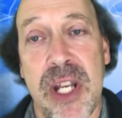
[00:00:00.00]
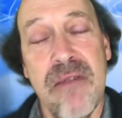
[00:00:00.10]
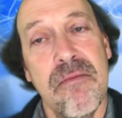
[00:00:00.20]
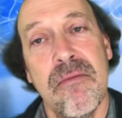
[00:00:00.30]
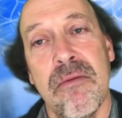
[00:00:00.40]

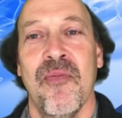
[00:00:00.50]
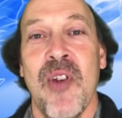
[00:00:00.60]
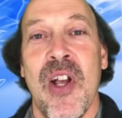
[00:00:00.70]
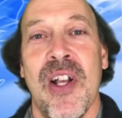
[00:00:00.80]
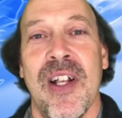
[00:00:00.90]
mean?
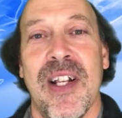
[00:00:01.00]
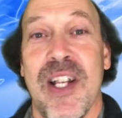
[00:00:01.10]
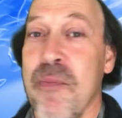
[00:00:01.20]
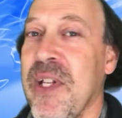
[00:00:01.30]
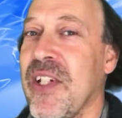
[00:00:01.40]

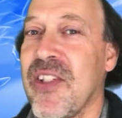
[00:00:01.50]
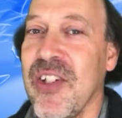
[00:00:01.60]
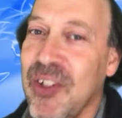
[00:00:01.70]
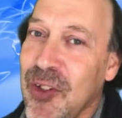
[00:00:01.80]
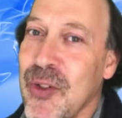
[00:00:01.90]
It means
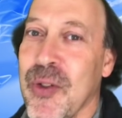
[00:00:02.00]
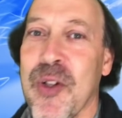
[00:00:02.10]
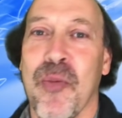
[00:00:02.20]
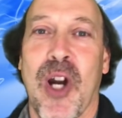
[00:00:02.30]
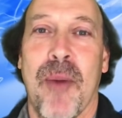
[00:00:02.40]
that you
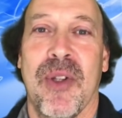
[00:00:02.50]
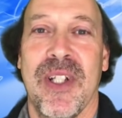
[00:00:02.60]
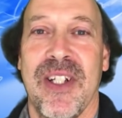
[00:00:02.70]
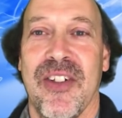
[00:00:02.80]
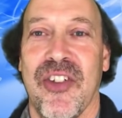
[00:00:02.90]
can
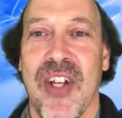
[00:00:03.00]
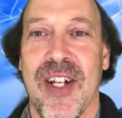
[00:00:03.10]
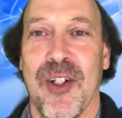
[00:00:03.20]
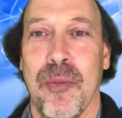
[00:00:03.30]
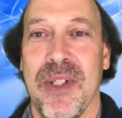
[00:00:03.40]
probably
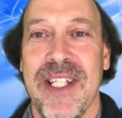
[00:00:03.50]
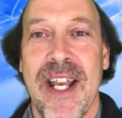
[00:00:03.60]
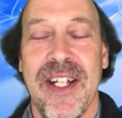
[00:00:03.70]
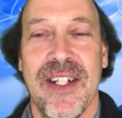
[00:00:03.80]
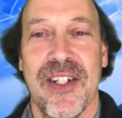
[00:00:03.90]
channel
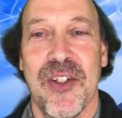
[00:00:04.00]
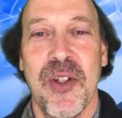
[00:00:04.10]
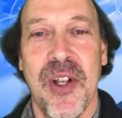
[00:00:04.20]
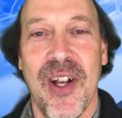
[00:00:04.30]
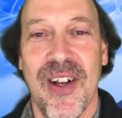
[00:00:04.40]

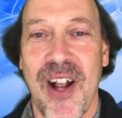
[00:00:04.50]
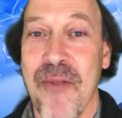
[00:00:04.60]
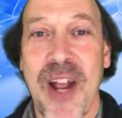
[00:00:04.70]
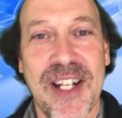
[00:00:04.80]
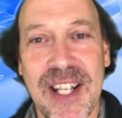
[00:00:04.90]
Pleiadians.
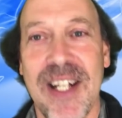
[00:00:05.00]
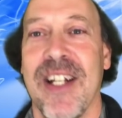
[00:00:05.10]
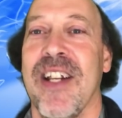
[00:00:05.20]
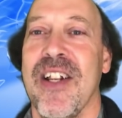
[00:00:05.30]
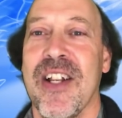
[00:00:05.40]
I'm not
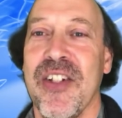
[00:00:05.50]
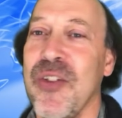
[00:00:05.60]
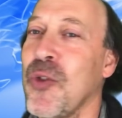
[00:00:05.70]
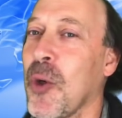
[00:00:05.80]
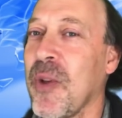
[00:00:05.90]
kidding,
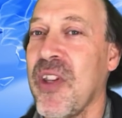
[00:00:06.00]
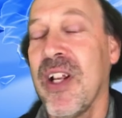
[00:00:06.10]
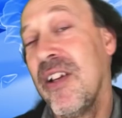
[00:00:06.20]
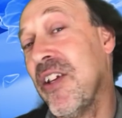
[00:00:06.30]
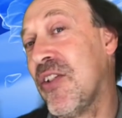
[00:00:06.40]
because you normally
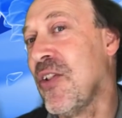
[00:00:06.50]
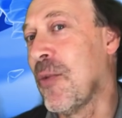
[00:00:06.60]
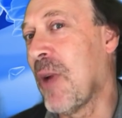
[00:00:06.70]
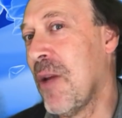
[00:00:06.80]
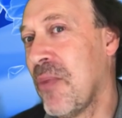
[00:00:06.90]
think this
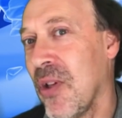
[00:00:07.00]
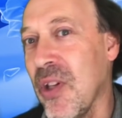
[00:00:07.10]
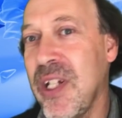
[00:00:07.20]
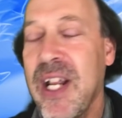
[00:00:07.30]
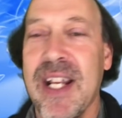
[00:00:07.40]
is my
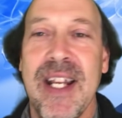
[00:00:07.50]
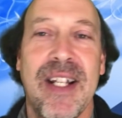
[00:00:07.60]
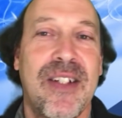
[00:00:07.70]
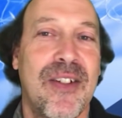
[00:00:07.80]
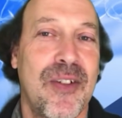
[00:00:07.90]
ability. I
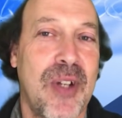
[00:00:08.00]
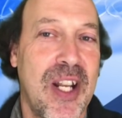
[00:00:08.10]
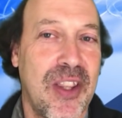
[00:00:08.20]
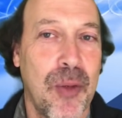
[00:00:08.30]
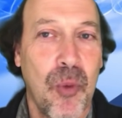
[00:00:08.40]
can't do
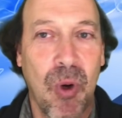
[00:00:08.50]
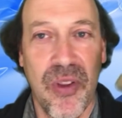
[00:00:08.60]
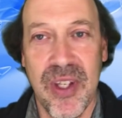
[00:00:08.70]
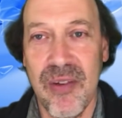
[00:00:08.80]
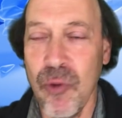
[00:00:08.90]
anything
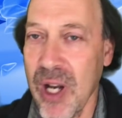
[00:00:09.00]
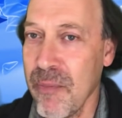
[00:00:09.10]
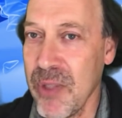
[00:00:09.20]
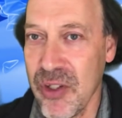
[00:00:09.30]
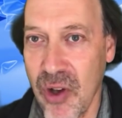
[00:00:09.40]
more than what
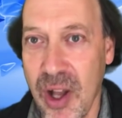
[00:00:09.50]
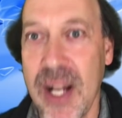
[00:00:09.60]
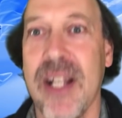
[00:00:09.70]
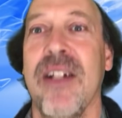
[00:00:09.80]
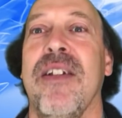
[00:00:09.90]
I've been taught
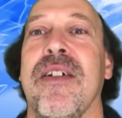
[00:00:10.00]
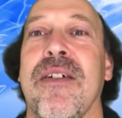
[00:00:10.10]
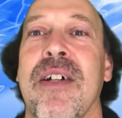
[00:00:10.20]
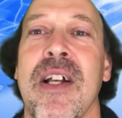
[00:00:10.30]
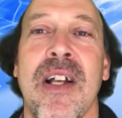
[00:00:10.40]
I can
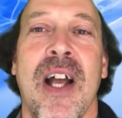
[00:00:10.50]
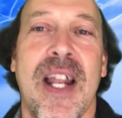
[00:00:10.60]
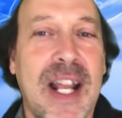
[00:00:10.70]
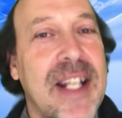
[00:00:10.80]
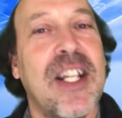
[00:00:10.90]
do.
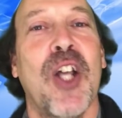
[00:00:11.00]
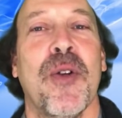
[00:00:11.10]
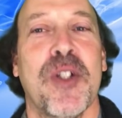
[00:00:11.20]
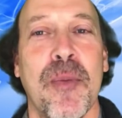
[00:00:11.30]
And I can tell you, as